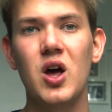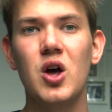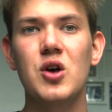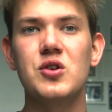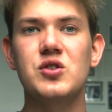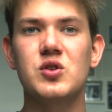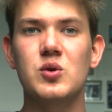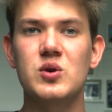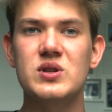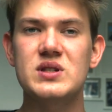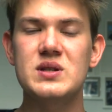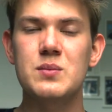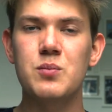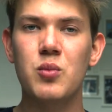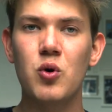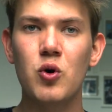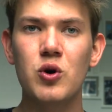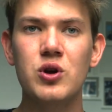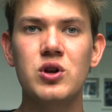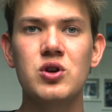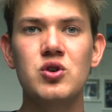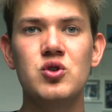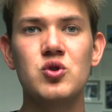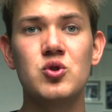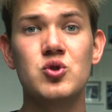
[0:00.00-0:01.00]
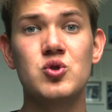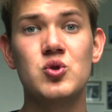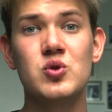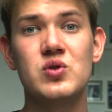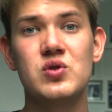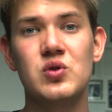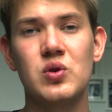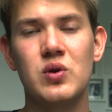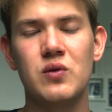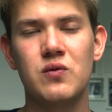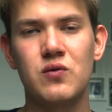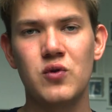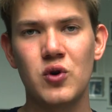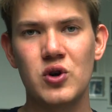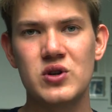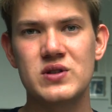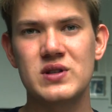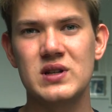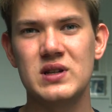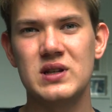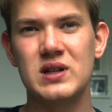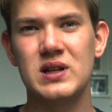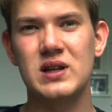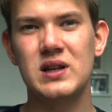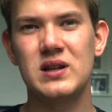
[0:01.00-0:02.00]
So it's important to choose
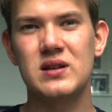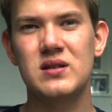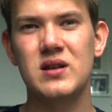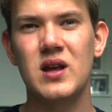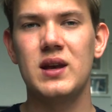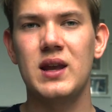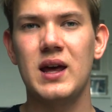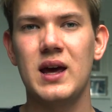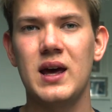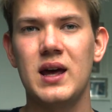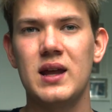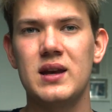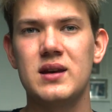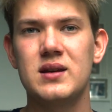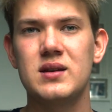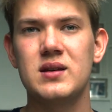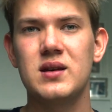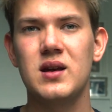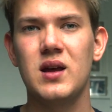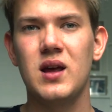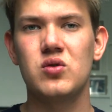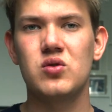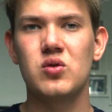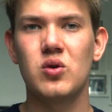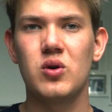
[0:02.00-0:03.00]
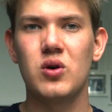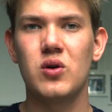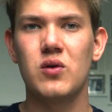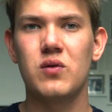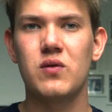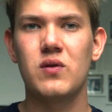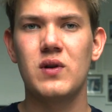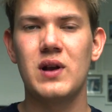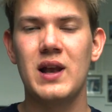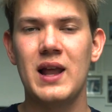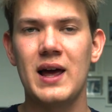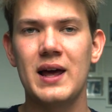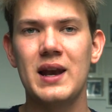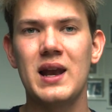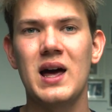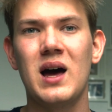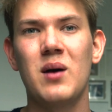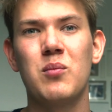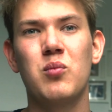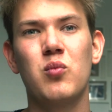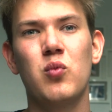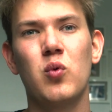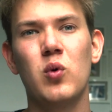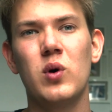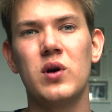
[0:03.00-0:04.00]
universities that sort of line
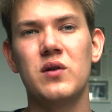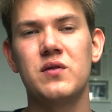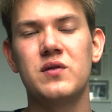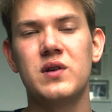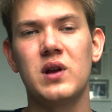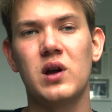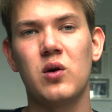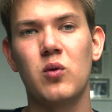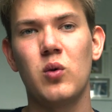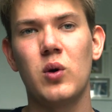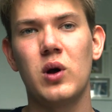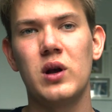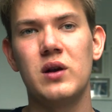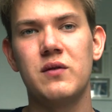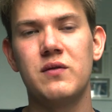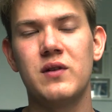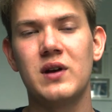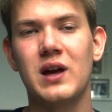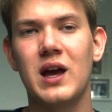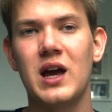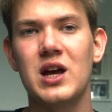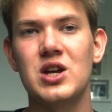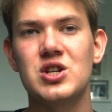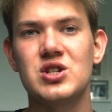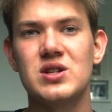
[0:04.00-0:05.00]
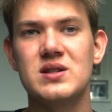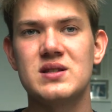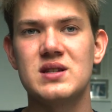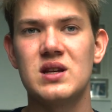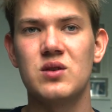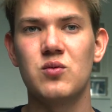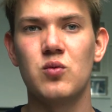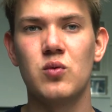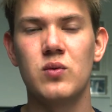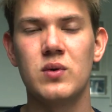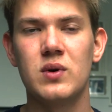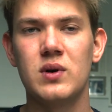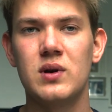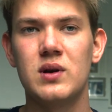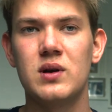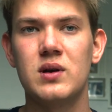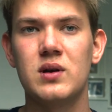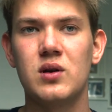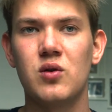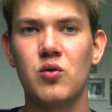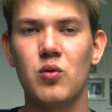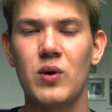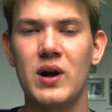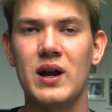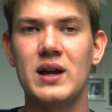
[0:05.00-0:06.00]
up with the qualifications and
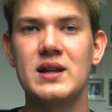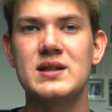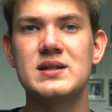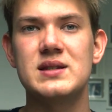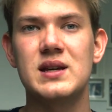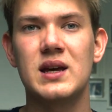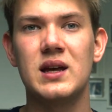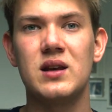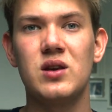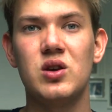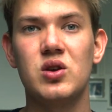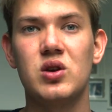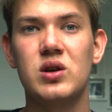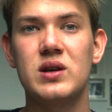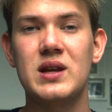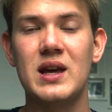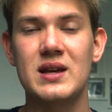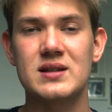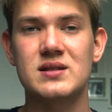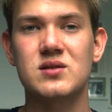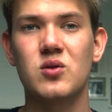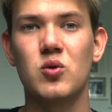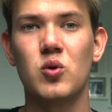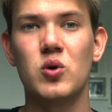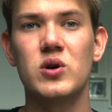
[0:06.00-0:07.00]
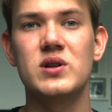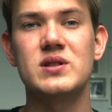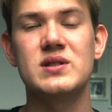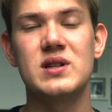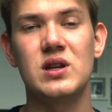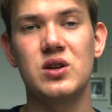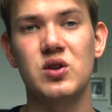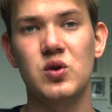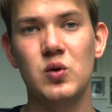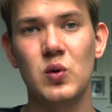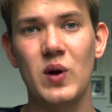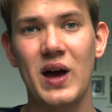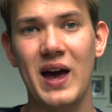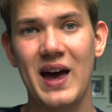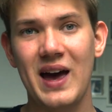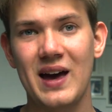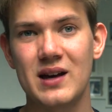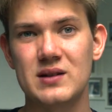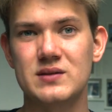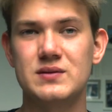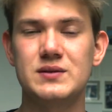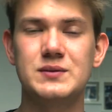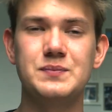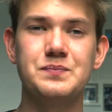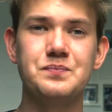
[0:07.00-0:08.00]
grades and test scores that you
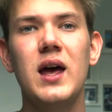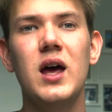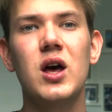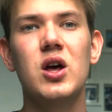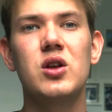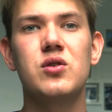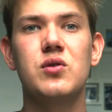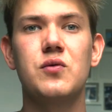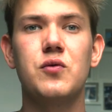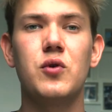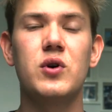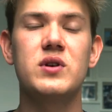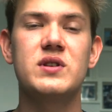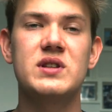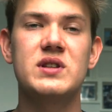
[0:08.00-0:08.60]
have. So for